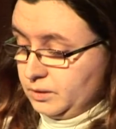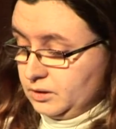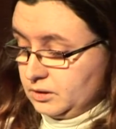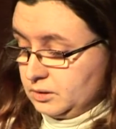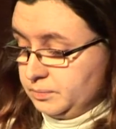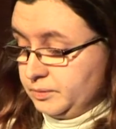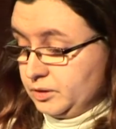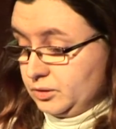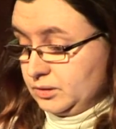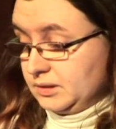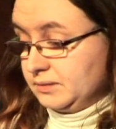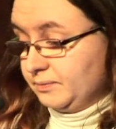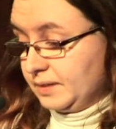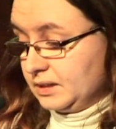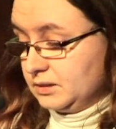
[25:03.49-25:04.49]
got precious
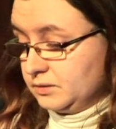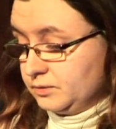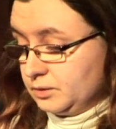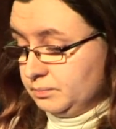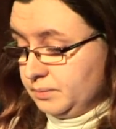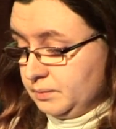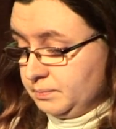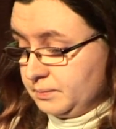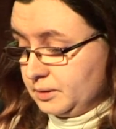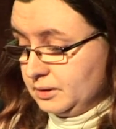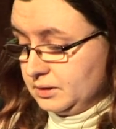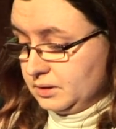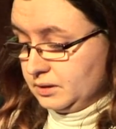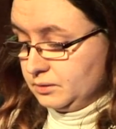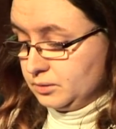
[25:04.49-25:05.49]
advice from people
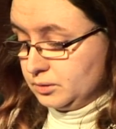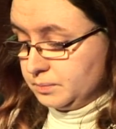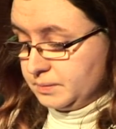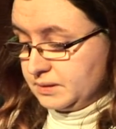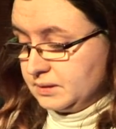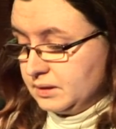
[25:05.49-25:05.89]
and groups,